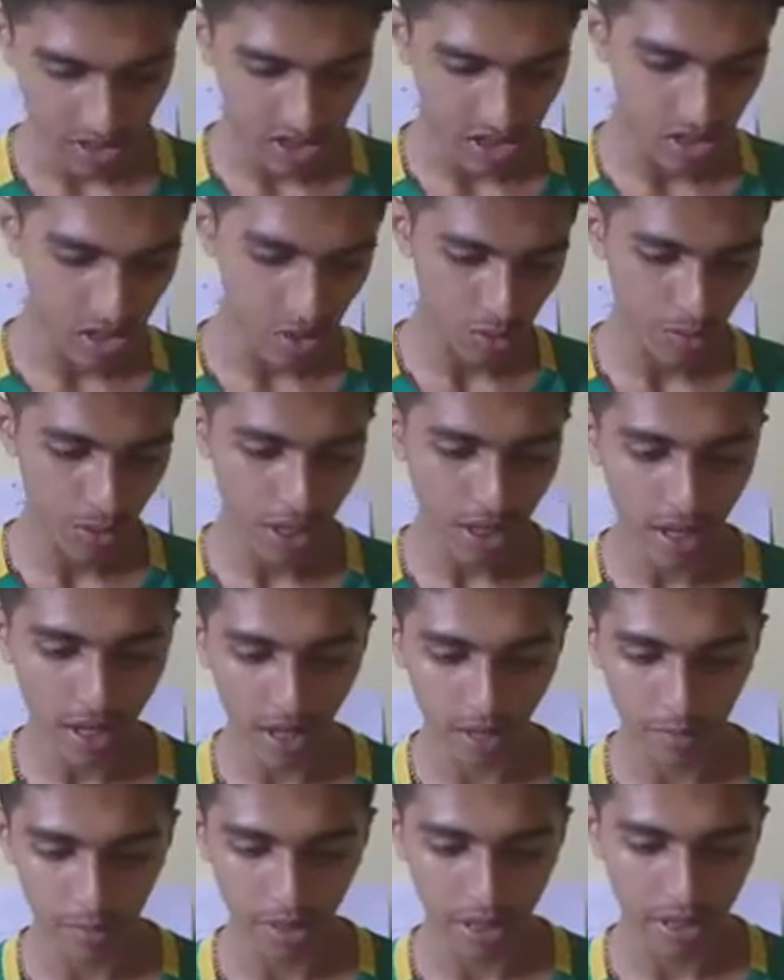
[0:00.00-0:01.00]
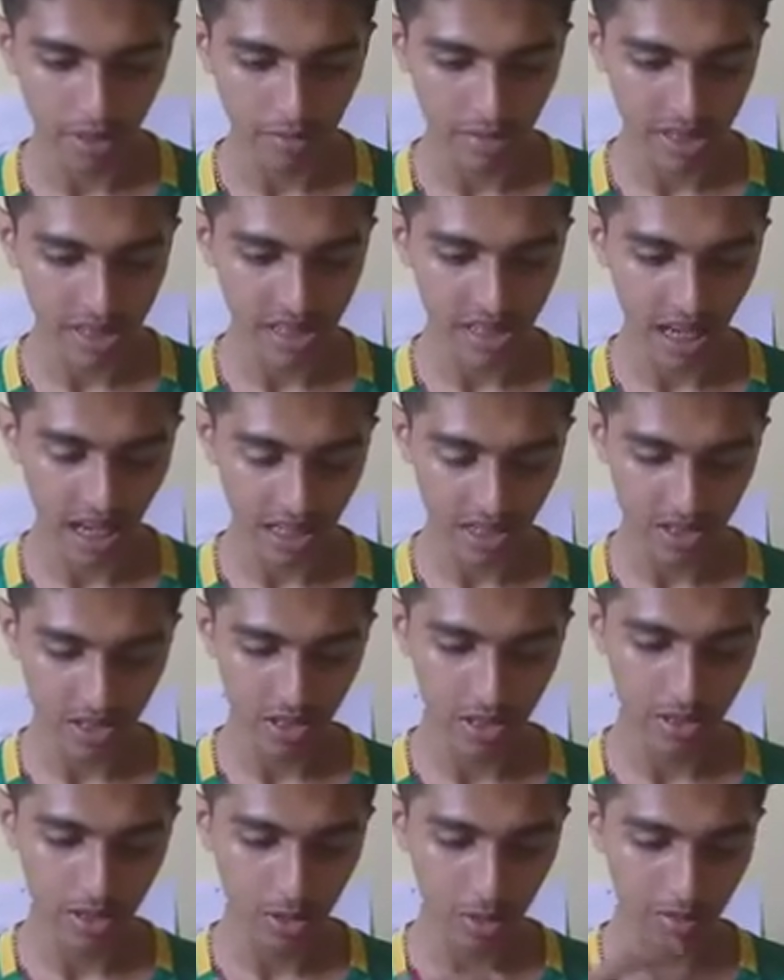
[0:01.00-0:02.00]
which is
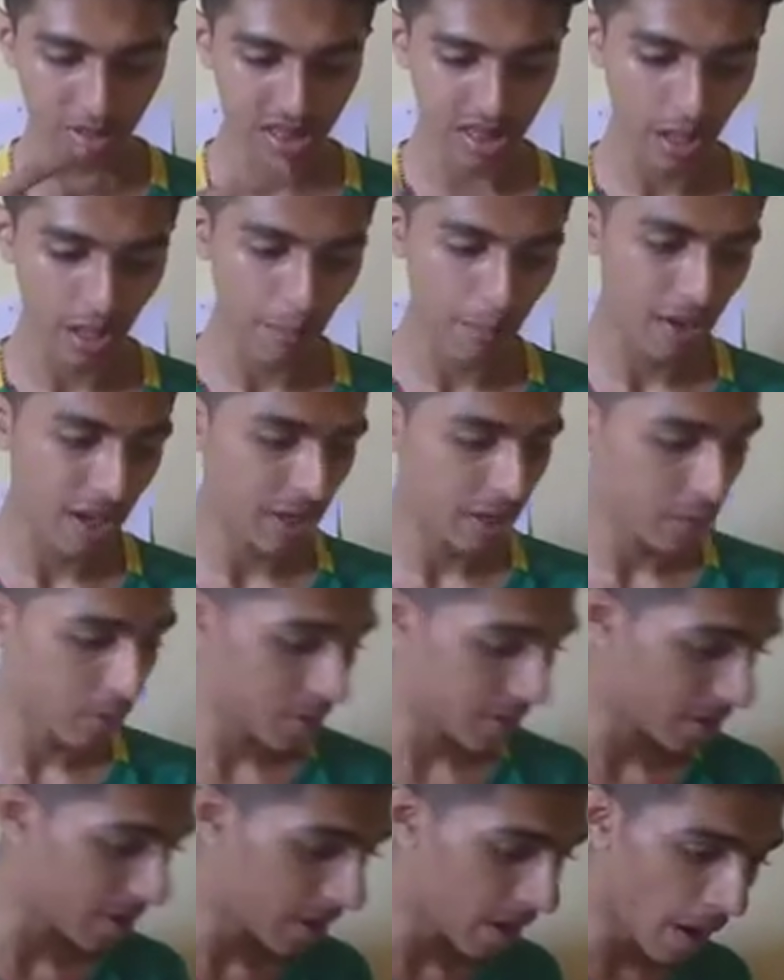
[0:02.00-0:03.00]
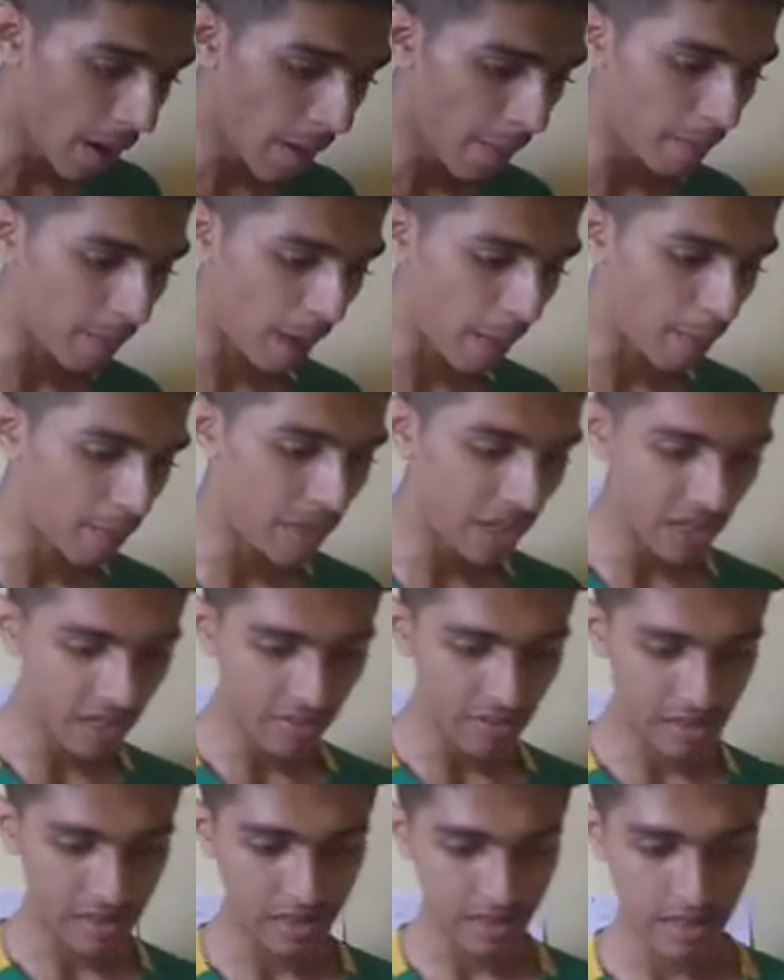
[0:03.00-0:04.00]
actually to be supplied to the public,
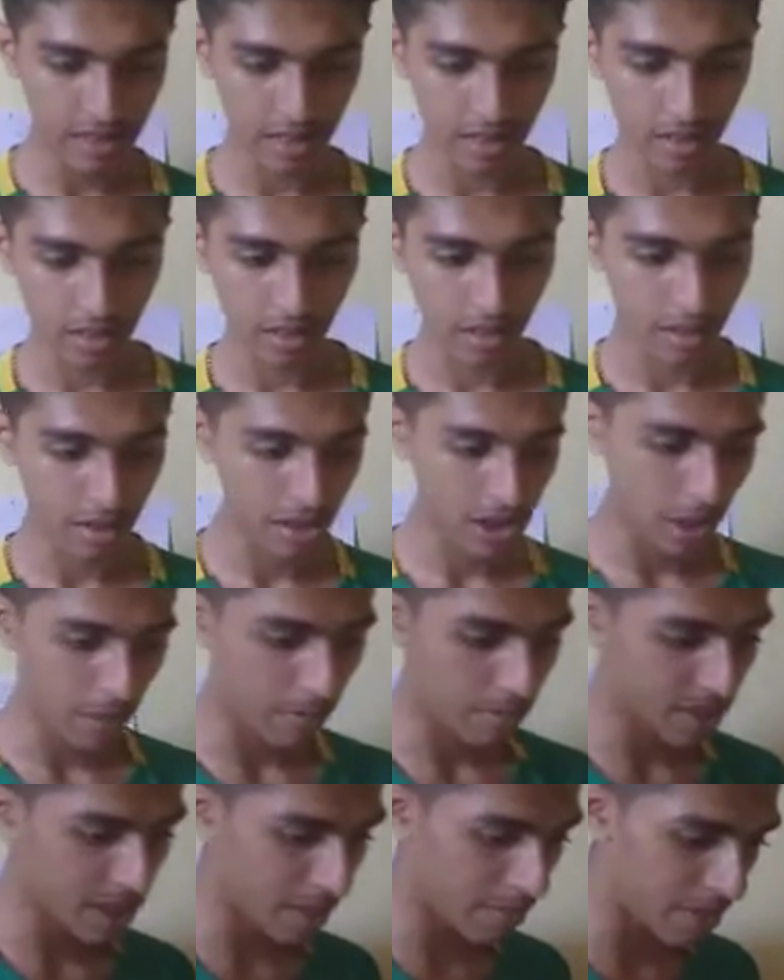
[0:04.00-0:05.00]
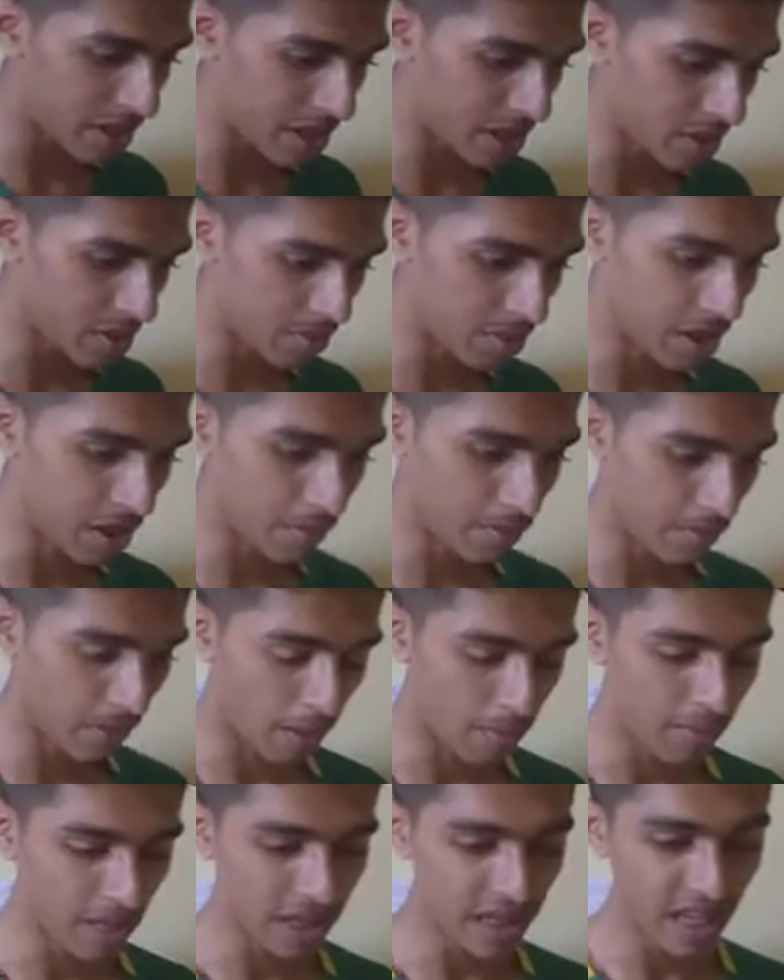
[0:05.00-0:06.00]
which is supplied to the
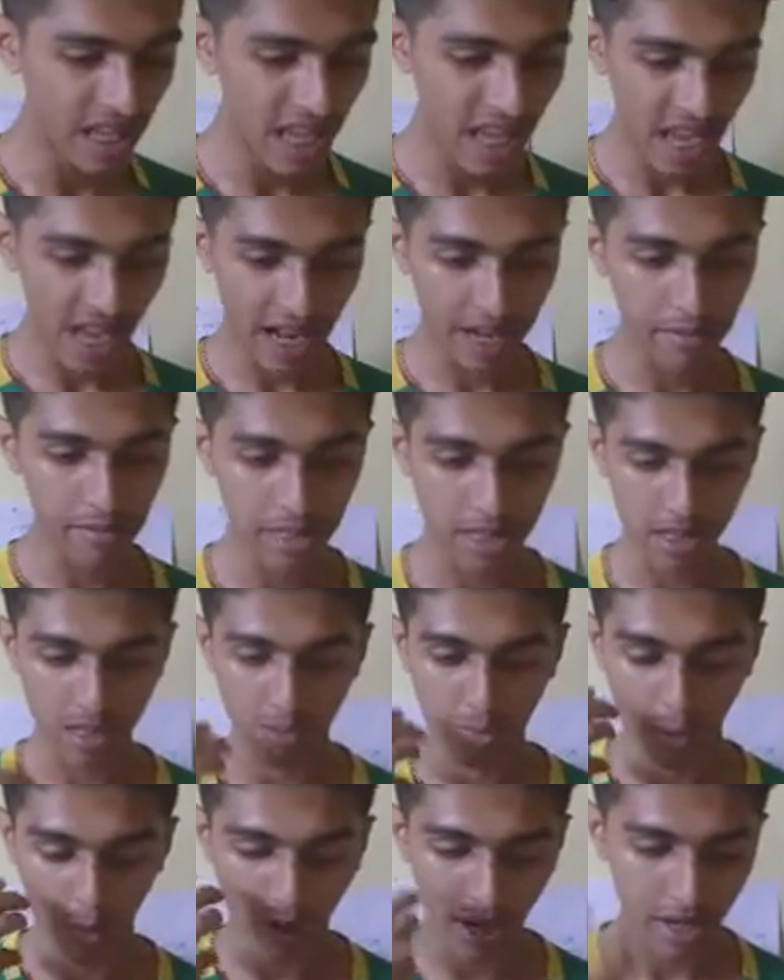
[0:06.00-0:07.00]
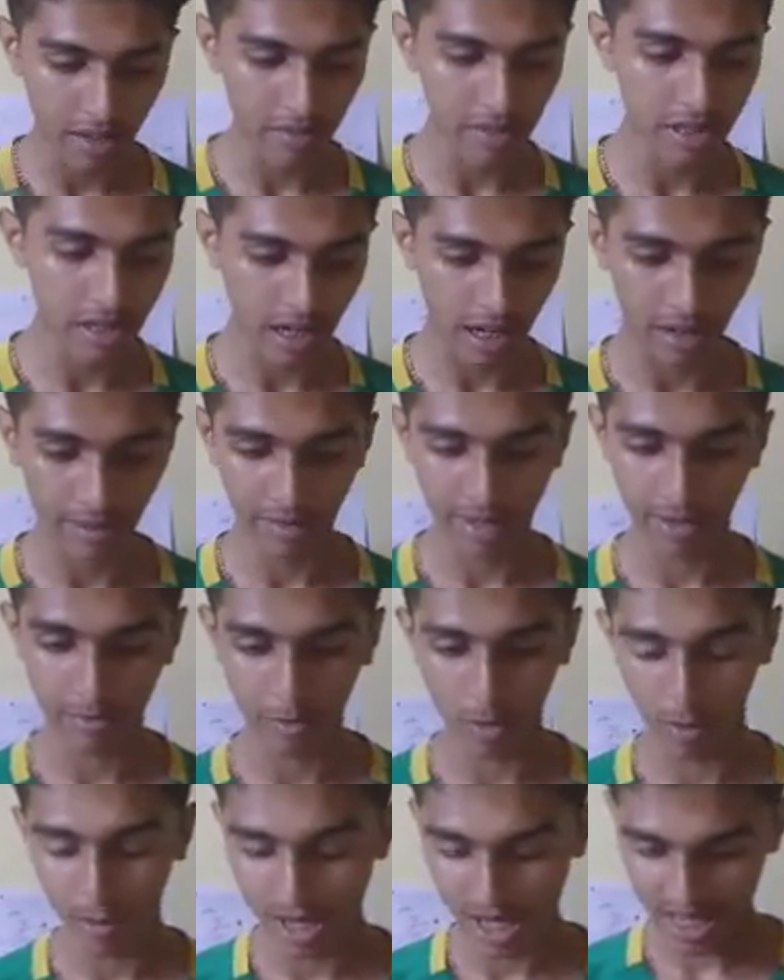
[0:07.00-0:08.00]
public, and which is provided with the relevant
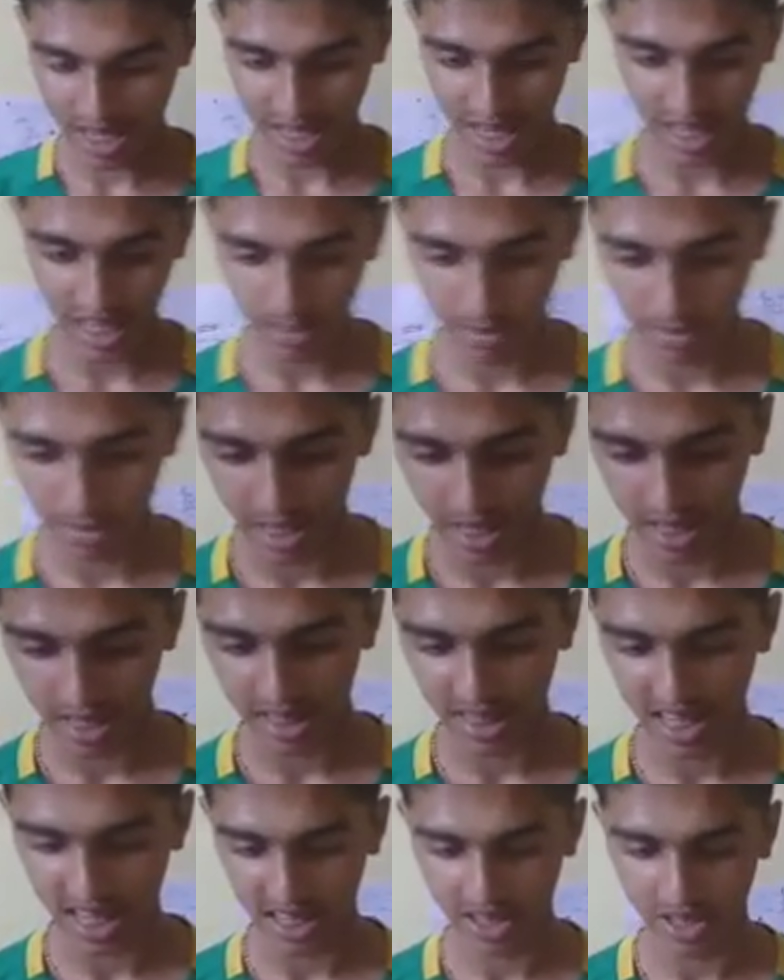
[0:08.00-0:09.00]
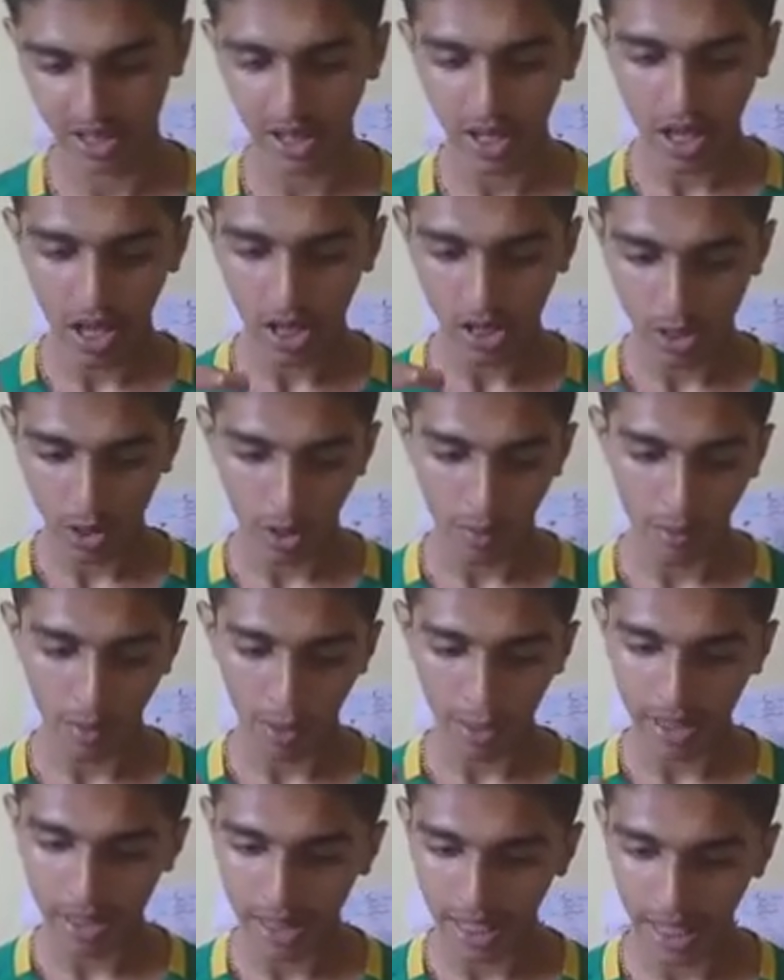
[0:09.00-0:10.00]
information. Next meaning is actually
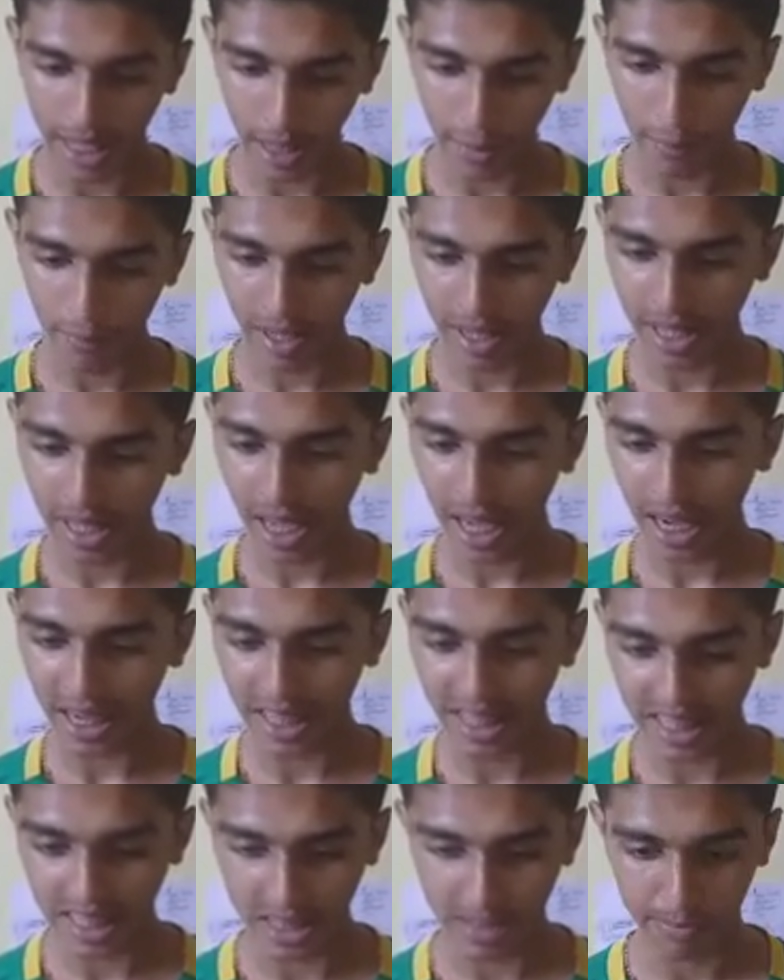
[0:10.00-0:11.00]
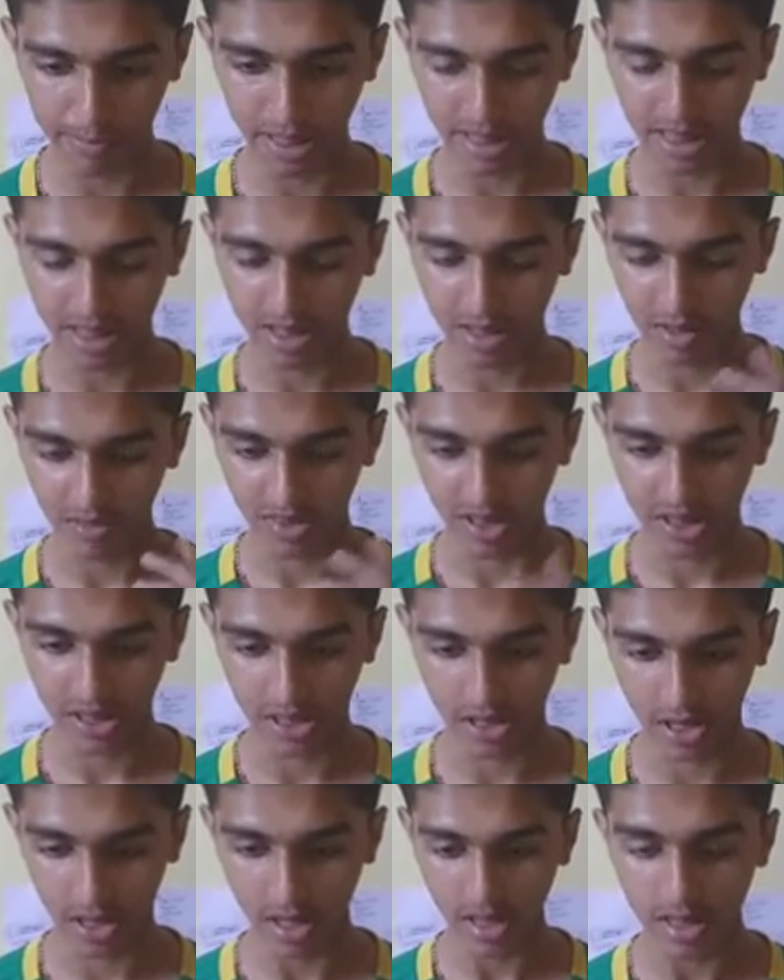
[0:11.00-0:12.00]
compounding, labeling and dispensing of the
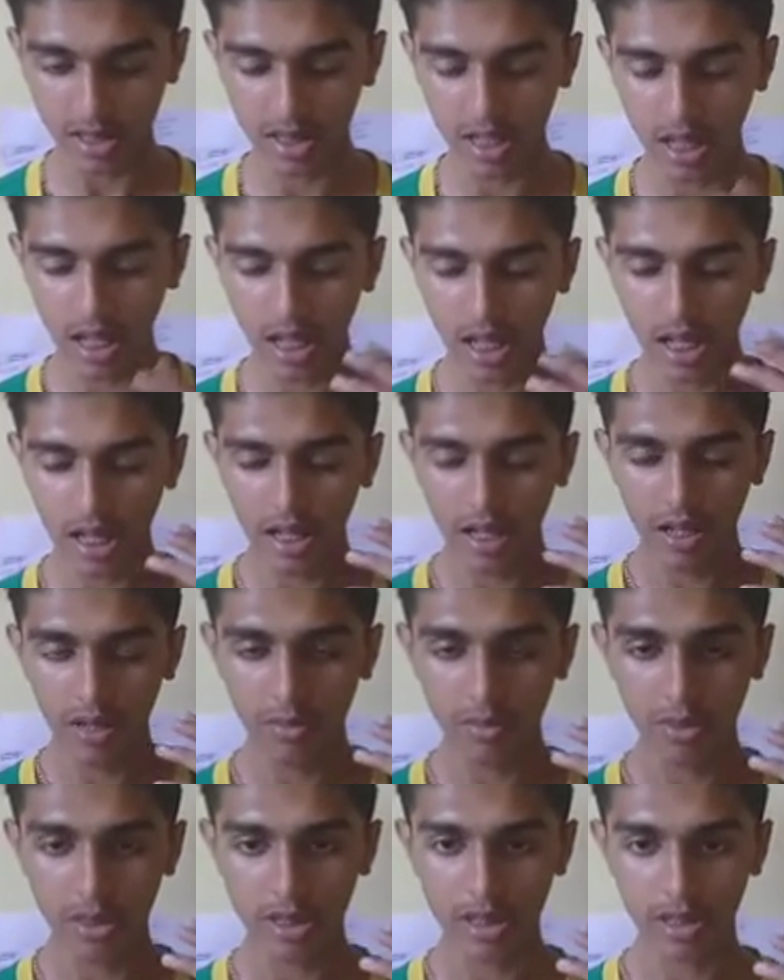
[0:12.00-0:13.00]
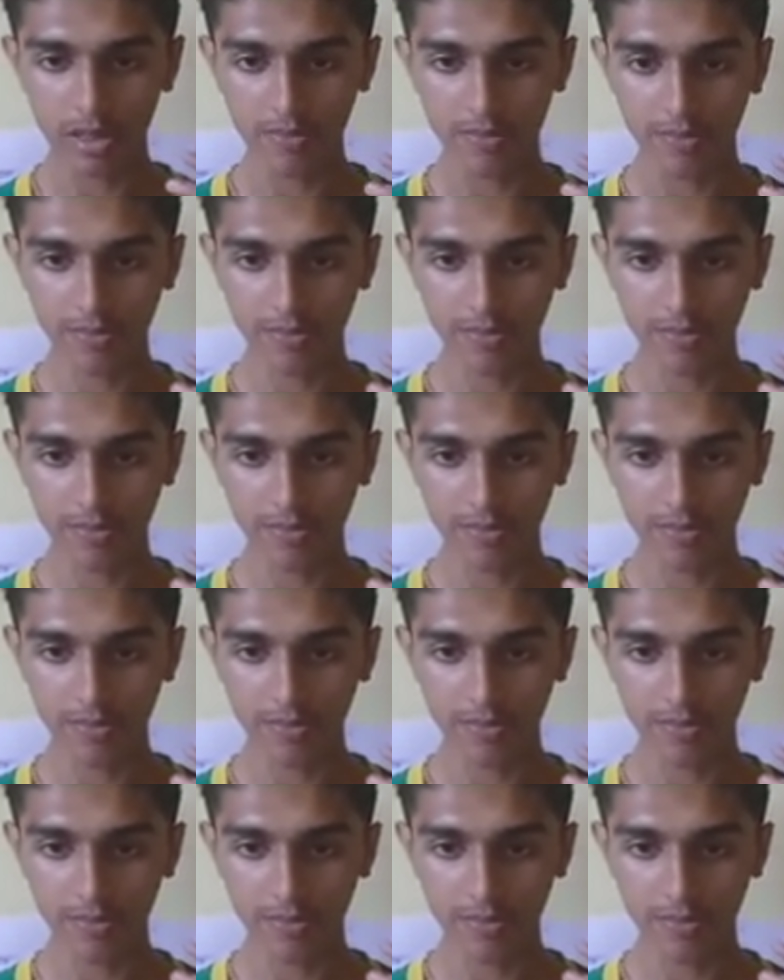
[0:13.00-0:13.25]
drugs, which